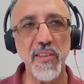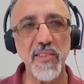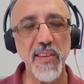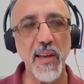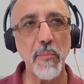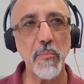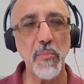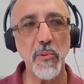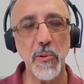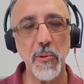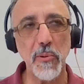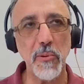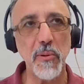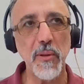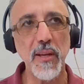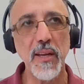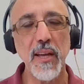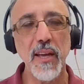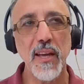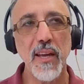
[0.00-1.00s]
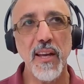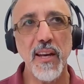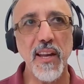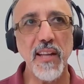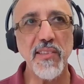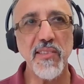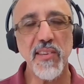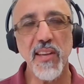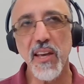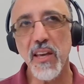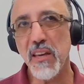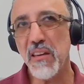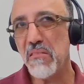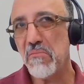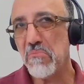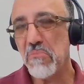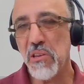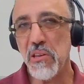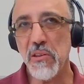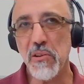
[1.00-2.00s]
example, let's say
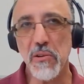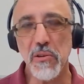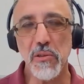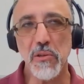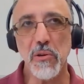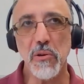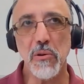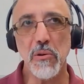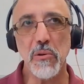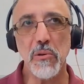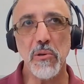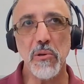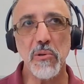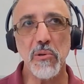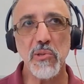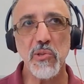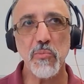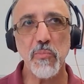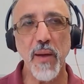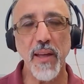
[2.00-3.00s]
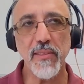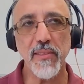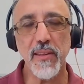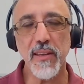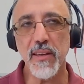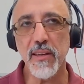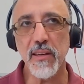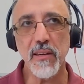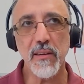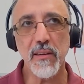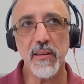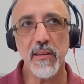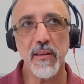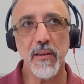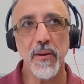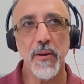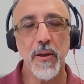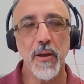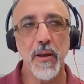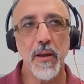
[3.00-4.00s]
your spending
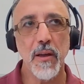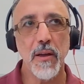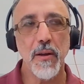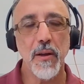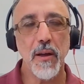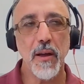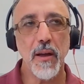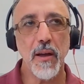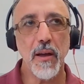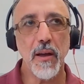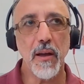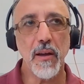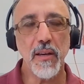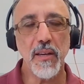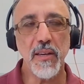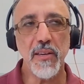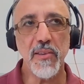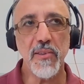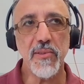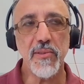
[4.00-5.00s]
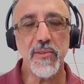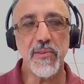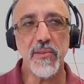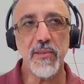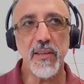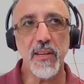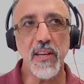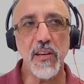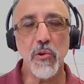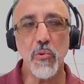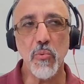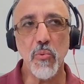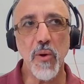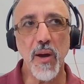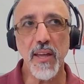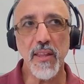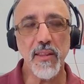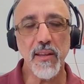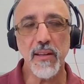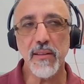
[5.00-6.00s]
is in a
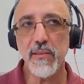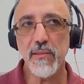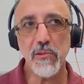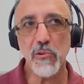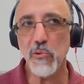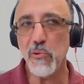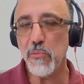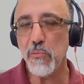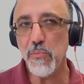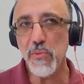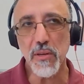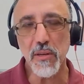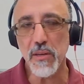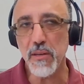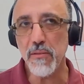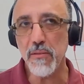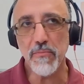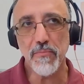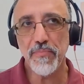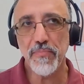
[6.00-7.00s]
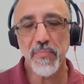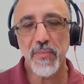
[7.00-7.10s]
way that you'll be